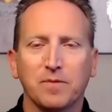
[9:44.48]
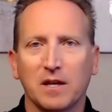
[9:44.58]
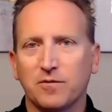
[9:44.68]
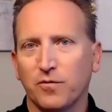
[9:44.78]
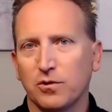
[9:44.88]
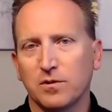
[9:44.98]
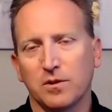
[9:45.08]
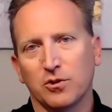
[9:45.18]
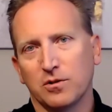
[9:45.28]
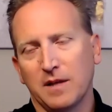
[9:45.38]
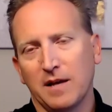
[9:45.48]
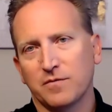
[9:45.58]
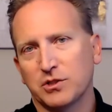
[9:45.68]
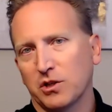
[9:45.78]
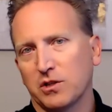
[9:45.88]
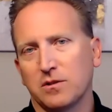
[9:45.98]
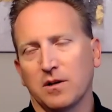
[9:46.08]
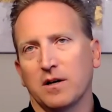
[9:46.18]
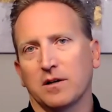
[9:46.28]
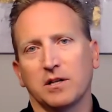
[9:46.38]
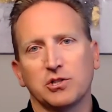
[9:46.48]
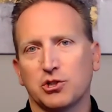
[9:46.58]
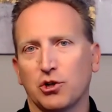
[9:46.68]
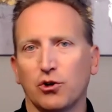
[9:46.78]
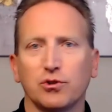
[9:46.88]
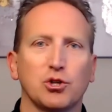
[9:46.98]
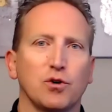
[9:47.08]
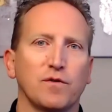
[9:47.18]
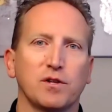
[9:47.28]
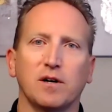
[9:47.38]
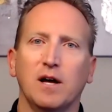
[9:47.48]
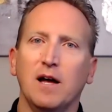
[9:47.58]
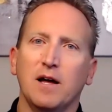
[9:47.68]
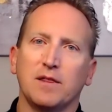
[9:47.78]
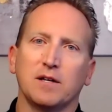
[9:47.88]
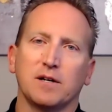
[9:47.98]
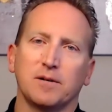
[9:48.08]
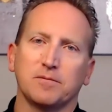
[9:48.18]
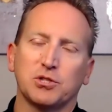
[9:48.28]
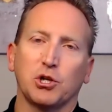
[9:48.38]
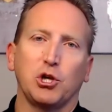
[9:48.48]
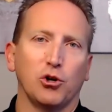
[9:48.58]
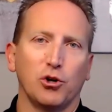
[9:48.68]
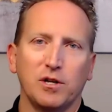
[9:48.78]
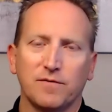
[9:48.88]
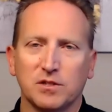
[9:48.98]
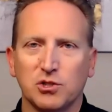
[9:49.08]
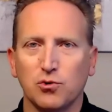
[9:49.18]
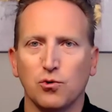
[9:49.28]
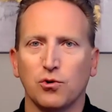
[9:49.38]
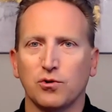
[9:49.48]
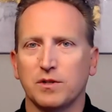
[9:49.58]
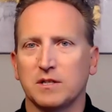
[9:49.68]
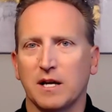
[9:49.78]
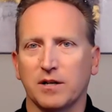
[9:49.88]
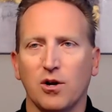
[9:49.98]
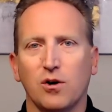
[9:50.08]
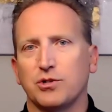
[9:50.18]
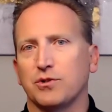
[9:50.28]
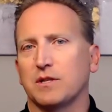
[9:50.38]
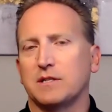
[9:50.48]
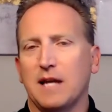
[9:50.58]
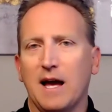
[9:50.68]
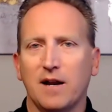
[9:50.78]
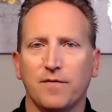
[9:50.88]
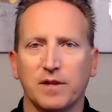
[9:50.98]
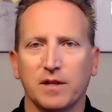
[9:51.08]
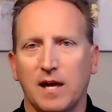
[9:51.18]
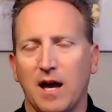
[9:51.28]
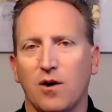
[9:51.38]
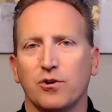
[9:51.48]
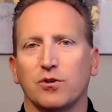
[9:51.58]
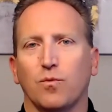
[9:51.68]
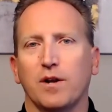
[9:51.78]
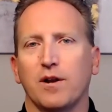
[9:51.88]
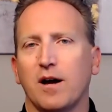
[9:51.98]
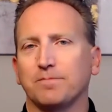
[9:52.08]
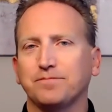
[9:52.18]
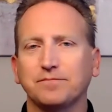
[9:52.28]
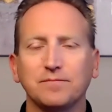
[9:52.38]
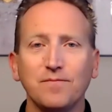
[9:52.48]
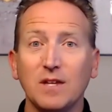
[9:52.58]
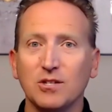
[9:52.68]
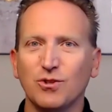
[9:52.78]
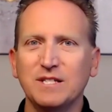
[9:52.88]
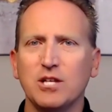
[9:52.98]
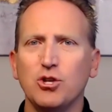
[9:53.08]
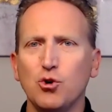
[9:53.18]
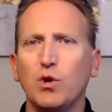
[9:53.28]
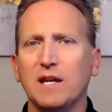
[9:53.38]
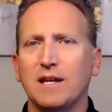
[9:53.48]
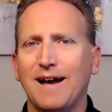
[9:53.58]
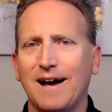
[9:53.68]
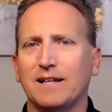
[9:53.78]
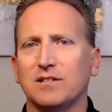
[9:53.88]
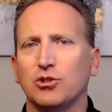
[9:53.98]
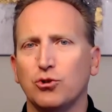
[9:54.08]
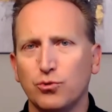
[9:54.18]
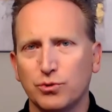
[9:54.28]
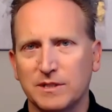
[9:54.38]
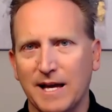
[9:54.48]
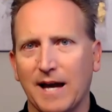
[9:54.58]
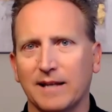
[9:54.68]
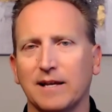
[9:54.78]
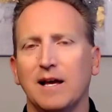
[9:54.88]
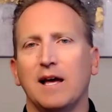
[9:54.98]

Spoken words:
they have concerns over the security of the tool or the technology, the data from the calendar or whatnot. So they say you cannot use that.